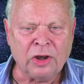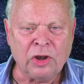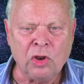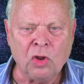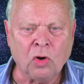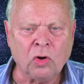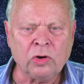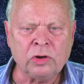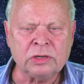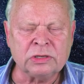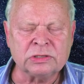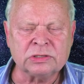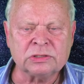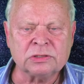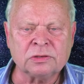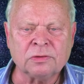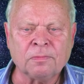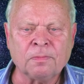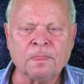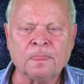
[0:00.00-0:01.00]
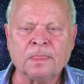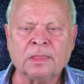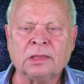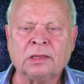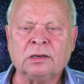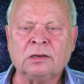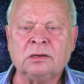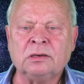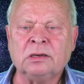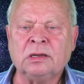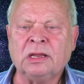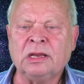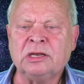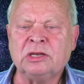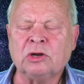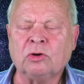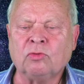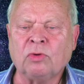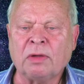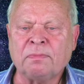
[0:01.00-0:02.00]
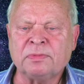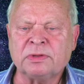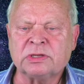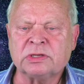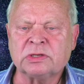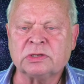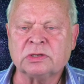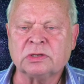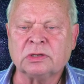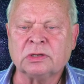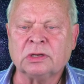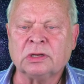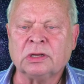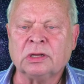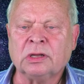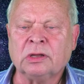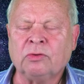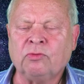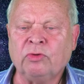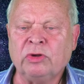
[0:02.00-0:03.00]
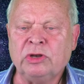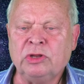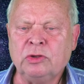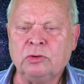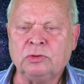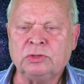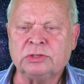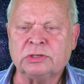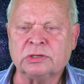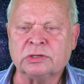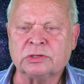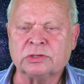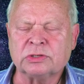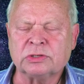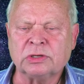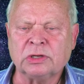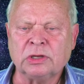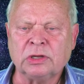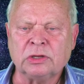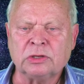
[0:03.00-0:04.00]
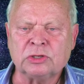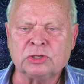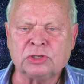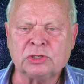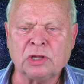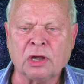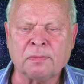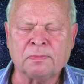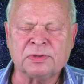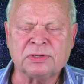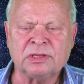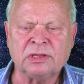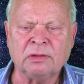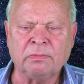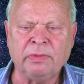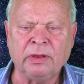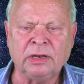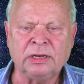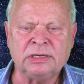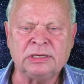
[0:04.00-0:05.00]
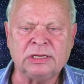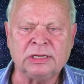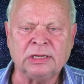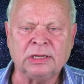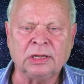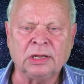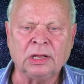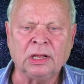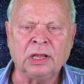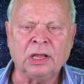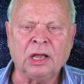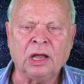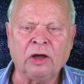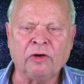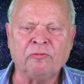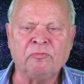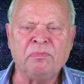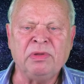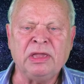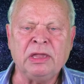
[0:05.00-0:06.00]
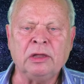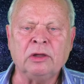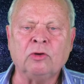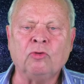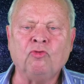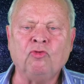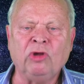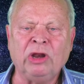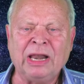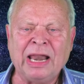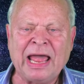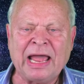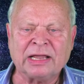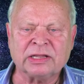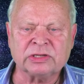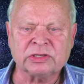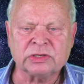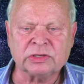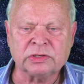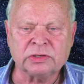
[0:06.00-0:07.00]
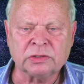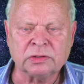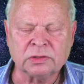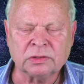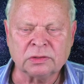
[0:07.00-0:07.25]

Noise interrupts, reduces, stops the ability of being relaxed.